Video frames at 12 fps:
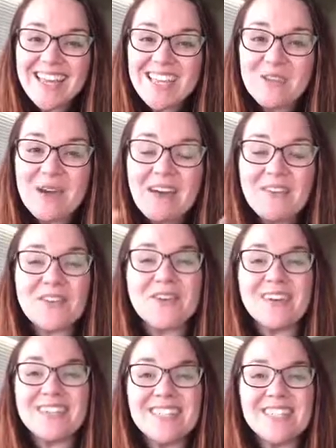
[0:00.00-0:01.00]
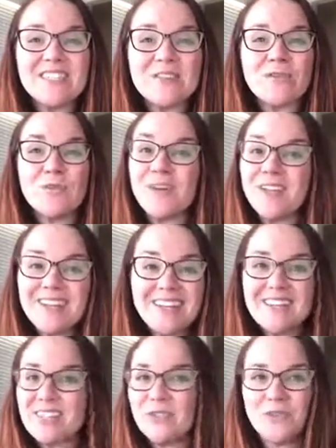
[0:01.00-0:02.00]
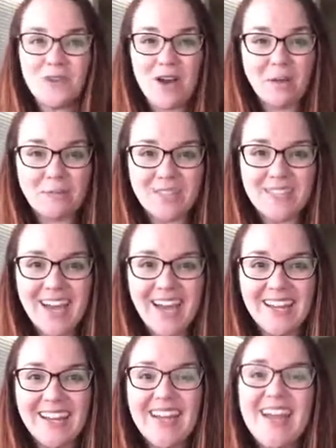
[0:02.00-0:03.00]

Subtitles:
you have a greater sense of what you need to do to accomplish that.